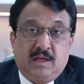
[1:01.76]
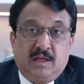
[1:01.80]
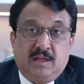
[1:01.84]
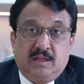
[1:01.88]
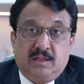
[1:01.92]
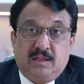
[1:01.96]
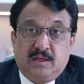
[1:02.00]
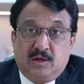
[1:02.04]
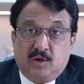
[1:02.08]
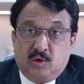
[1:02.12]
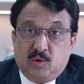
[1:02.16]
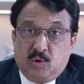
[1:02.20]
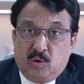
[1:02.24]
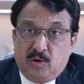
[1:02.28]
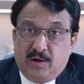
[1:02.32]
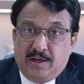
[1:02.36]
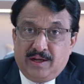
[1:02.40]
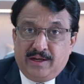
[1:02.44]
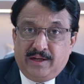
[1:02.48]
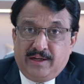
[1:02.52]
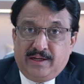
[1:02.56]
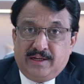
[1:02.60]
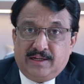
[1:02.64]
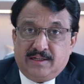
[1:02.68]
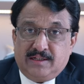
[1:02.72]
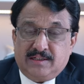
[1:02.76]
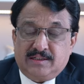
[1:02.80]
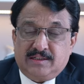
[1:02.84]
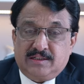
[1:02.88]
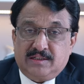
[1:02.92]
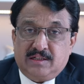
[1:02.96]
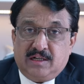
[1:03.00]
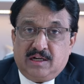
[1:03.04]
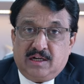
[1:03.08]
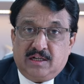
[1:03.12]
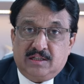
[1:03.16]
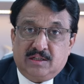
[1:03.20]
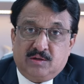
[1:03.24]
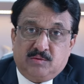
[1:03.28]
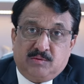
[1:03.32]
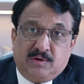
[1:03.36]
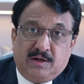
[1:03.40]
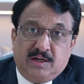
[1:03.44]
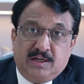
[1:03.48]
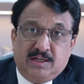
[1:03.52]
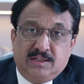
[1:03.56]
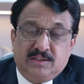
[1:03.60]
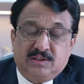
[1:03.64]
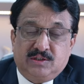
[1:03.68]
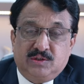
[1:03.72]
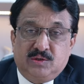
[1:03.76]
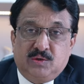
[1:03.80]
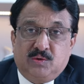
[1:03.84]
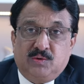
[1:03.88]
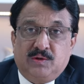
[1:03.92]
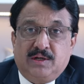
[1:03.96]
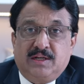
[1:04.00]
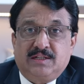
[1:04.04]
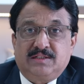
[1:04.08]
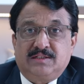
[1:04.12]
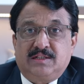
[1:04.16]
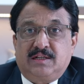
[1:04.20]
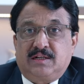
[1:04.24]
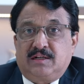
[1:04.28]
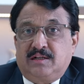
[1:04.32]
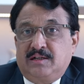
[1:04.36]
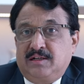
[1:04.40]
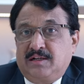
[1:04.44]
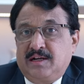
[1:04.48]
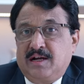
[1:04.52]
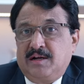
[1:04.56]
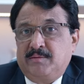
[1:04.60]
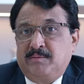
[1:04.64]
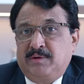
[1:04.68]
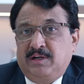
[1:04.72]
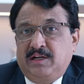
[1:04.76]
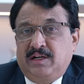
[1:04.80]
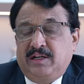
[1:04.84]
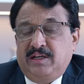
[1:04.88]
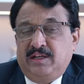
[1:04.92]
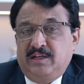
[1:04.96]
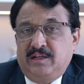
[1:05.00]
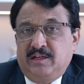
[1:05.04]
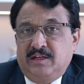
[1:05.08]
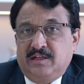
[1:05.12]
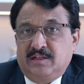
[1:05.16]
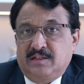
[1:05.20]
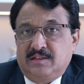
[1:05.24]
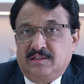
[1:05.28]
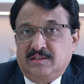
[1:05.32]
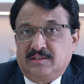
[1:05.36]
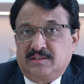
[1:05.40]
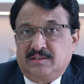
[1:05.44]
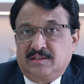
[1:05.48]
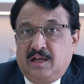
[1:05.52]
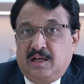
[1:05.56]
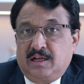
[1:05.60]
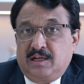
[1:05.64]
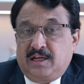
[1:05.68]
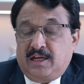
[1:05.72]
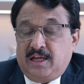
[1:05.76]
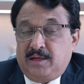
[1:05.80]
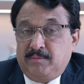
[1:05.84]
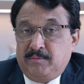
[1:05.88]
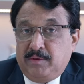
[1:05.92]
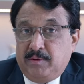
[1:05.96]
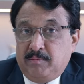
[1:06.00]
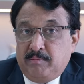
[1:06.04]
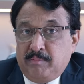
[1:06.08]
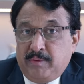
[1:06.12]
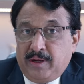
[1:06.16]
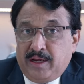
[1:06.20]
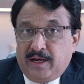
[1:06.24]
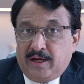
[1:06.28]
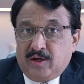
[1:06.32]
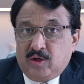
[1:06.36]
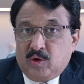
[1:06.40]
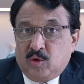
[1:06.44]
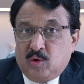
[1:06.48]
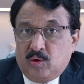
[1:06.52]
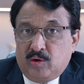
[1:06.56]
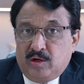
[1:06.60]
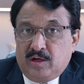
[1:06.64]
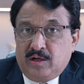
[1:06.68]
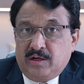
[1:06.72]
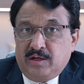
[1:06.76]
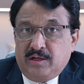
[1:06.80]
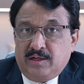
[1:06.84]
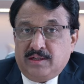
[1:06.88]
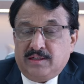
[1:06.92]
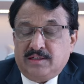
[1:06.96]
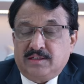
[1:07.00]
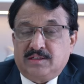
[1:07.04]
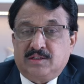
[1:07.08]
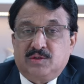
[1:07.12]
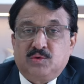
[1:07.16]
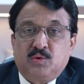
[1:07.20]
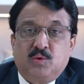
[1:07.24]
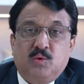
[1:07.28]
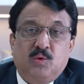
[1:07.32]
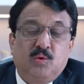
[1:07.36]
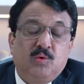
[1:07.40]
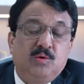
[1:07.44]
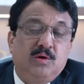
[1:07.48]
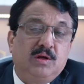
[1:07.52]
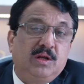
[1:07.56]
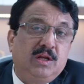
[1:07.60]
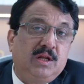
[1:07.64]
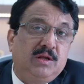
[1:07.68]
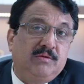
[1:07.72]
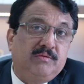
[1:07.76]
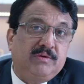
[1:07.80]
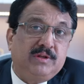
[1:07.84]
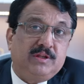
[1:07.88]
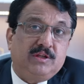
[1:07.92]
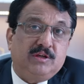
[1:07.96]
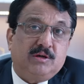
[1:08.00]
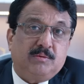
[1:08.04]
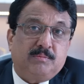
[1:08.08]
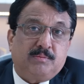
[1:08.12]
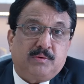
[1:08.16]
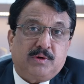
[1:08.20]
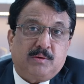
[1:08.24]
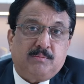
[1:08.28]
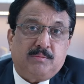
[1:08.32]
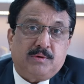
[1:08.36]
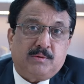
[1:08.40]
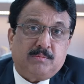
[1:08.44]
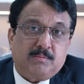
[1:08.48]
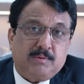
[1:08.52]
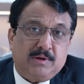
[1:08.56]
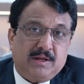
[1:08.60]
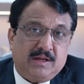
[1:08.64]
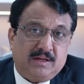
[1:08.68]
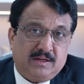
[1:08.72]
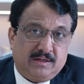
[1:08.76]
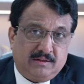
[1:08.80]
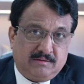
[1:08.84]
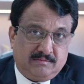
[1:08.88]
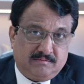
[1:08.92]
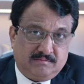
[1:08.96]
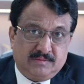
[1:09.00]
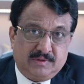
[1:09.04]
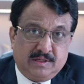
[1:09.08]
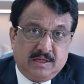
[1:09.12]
The golden years, otherwise known as the retirement years, can be made golden years only with your proper planning.